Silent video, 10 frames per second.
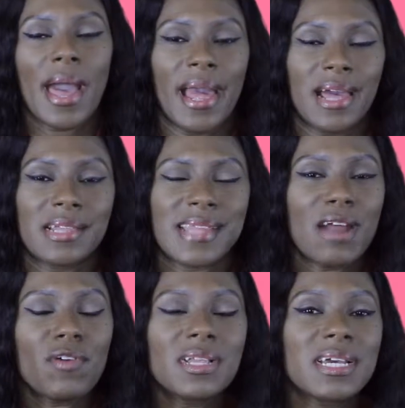and
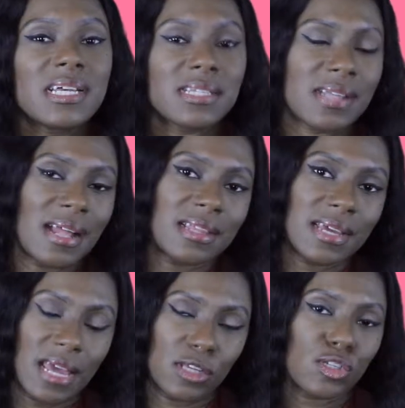that really is not the
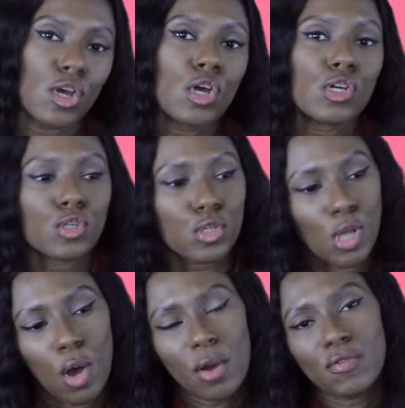case.
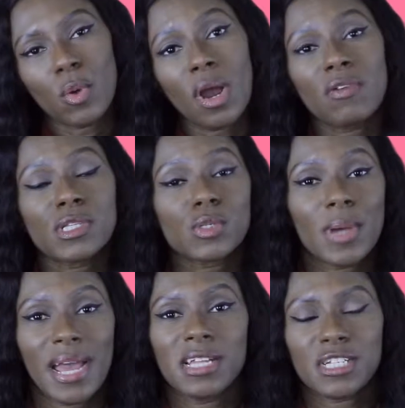So if you are a rental
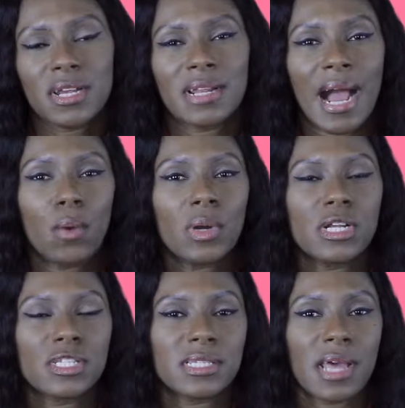agent, I
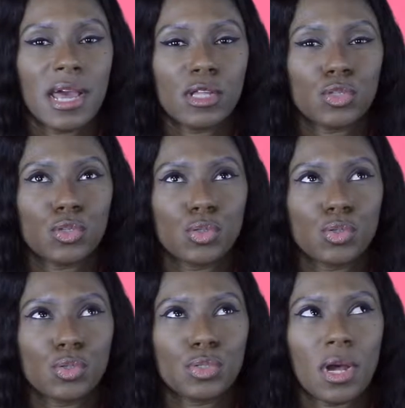want to say
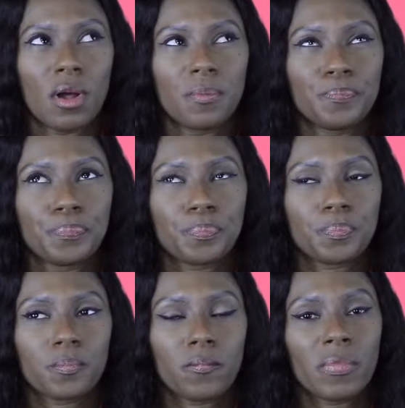to
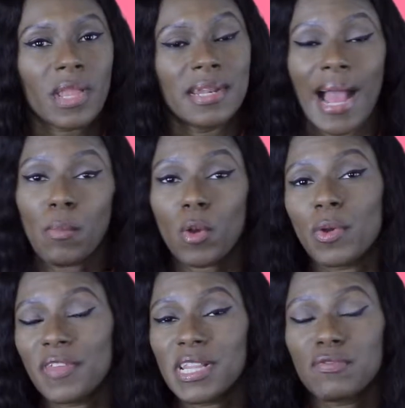not work
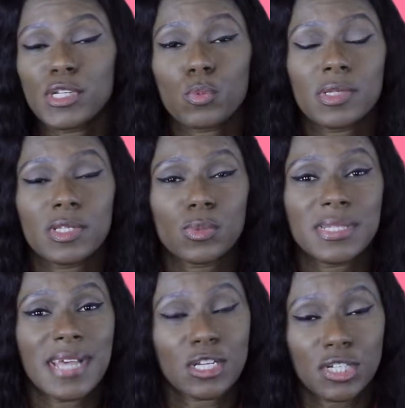with individuals
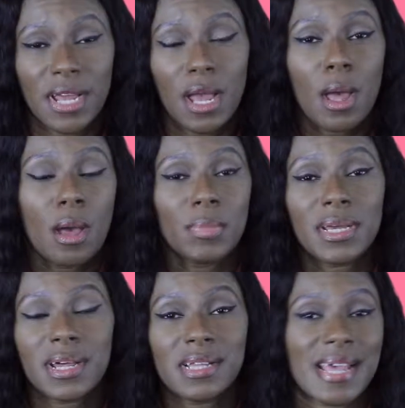with Section 8,
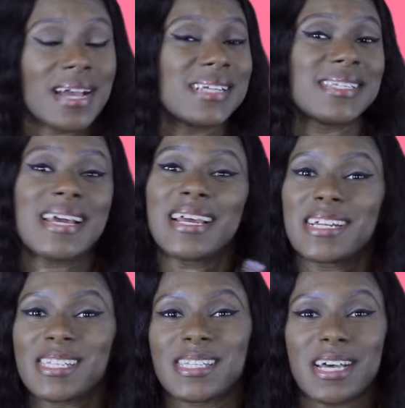because like I stated
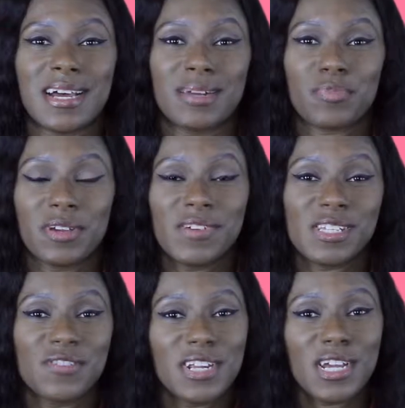in the
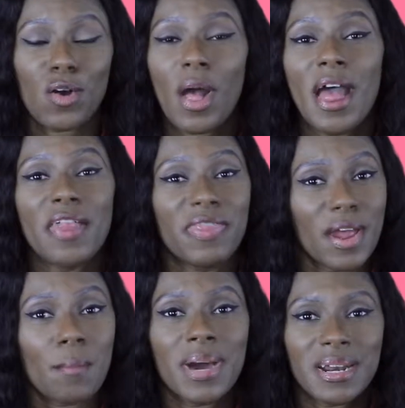previous video,
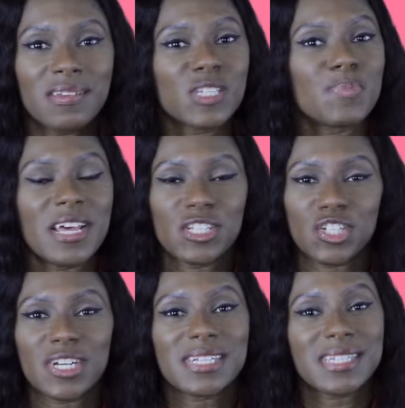their money
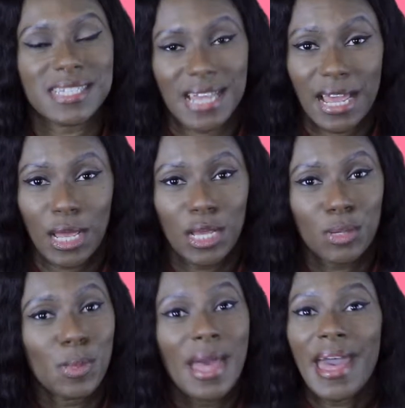spends just the same